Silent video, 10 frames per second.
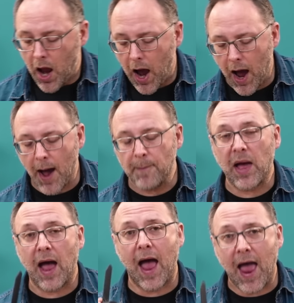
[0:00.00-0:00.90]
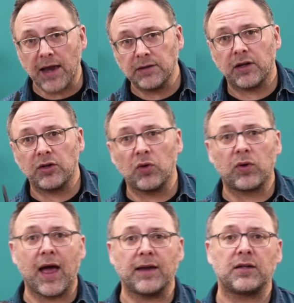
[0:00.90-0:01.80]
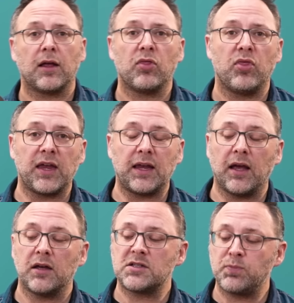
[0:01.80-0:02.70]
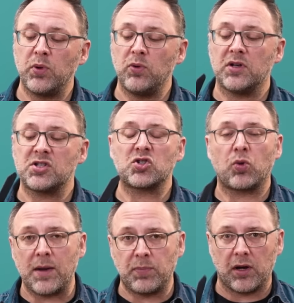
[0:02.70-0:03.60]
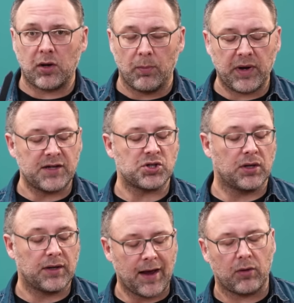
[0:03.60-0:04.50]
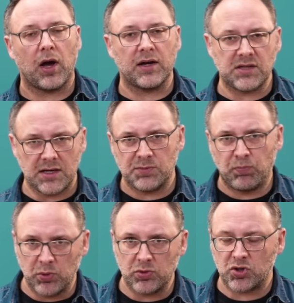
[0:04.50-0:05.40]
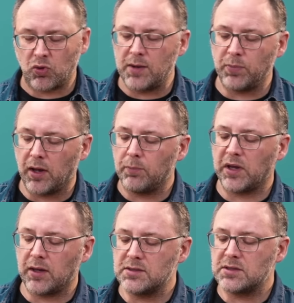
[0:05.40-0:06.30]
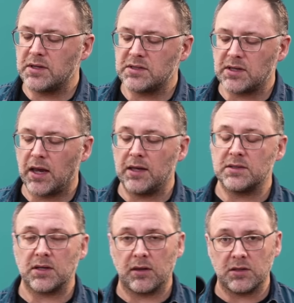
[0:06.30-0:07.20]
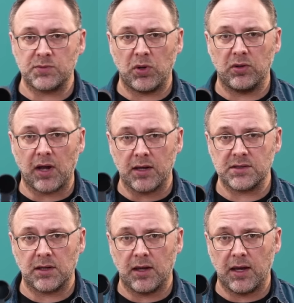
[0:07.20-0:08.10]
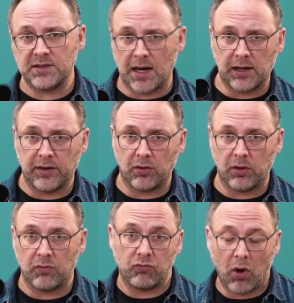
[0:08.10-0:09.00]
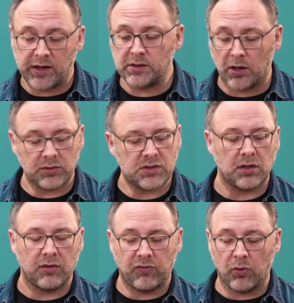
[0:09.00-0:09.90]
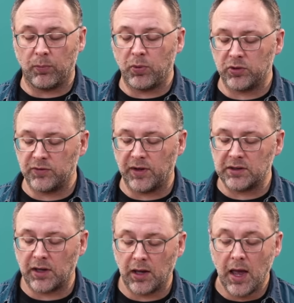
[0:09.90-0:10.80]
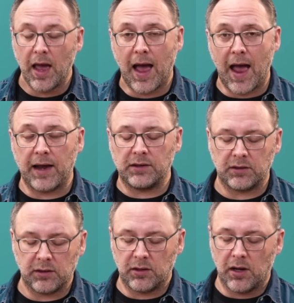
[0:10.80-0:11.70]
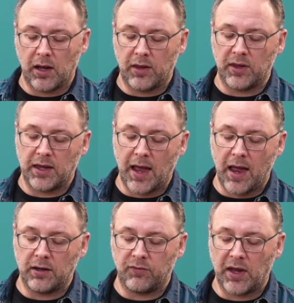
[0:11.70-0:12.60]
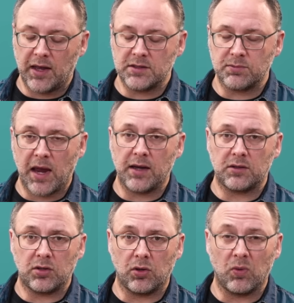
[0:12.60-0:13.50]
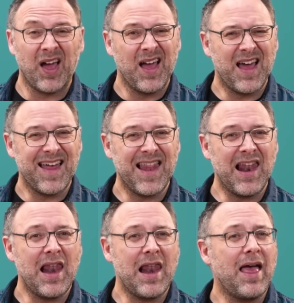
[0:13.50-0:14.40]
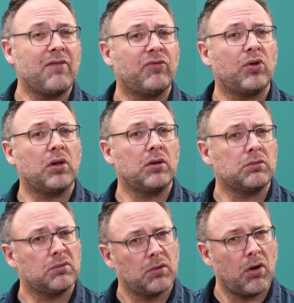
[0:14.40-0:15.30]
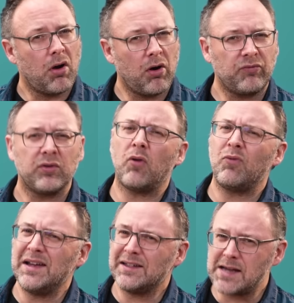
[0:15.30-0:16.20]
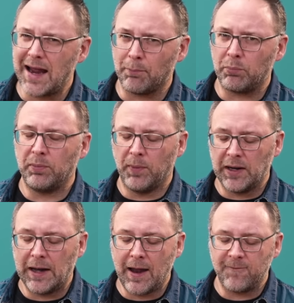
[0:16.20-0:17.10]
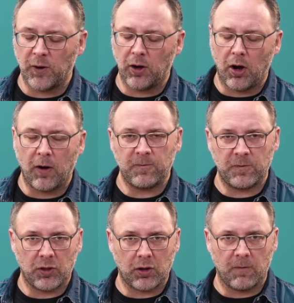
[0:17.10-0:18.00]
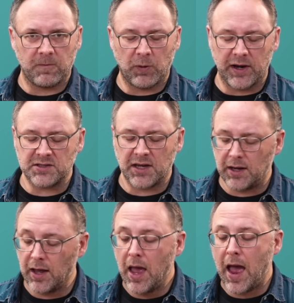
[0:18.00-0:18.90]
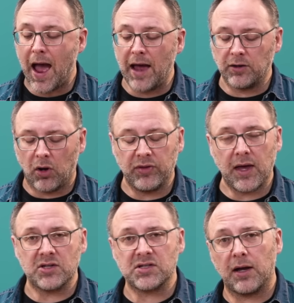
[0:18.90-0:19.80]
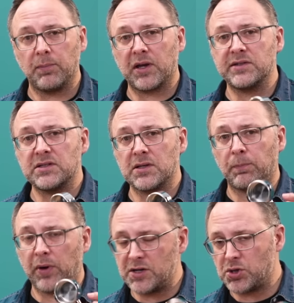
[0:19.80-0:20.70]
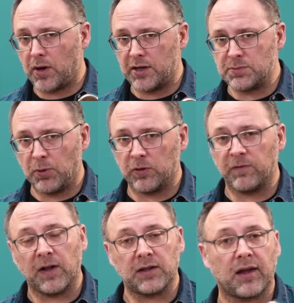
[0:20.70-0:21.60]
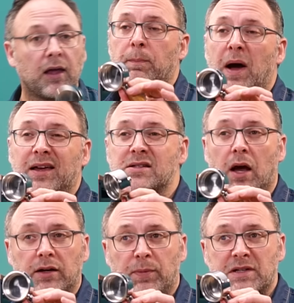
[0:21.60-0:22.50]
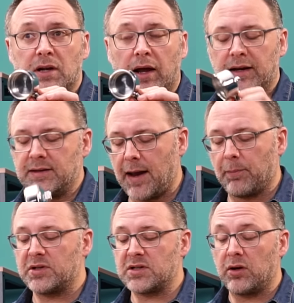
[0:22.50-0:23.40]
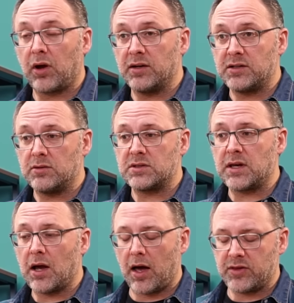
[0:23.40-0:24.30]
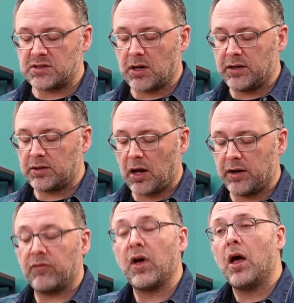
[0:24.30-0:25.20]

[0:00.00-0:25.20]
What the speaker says: And you get the spoon scraper combination. Now, I say spoon scraper because the spoon does exactly the right dose for the portafilter, and the end of it is made to level off, not really tamp, but level off the coffee when it's in. And on the other side, because it's a pressurized portafilter, the puck is going to be slightly damp, so you're going to use the other side to kind of